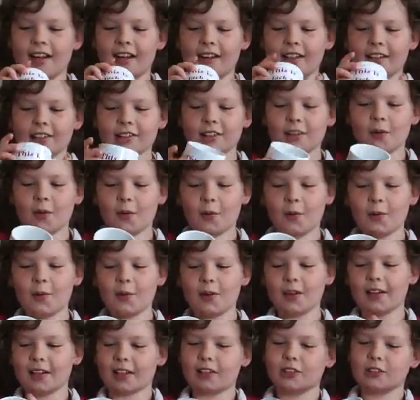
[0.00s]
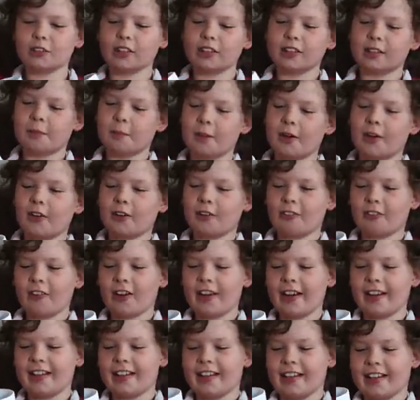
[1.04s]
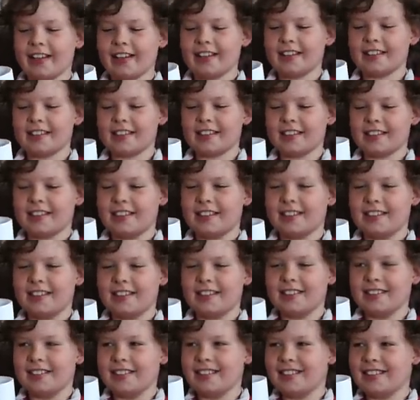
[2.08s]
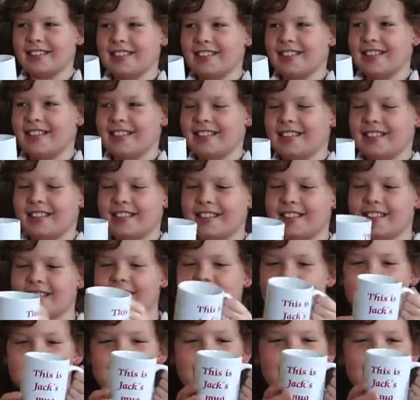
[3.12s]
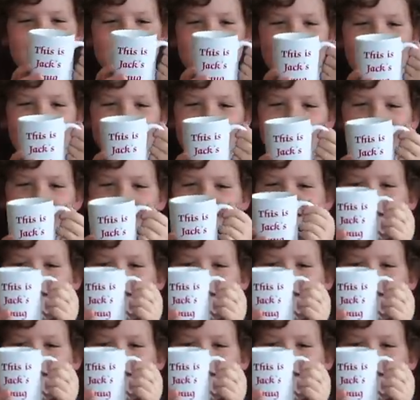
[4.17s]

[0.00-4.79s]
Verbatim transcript: That's cool. I can drink some Earl Grey in this. What does it say? It says,